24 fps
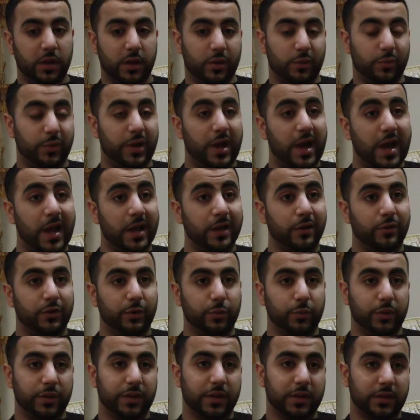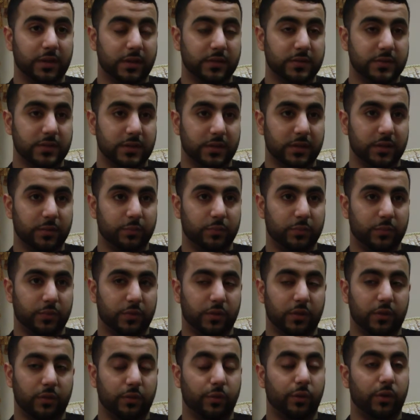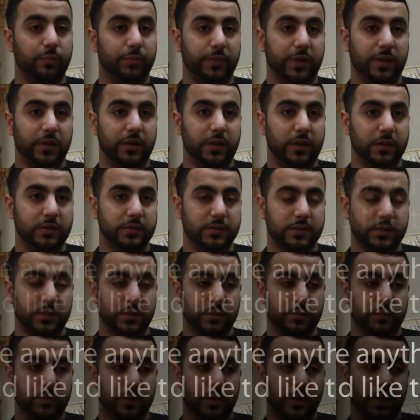We're angry what they done to him, the dhulm they done to him.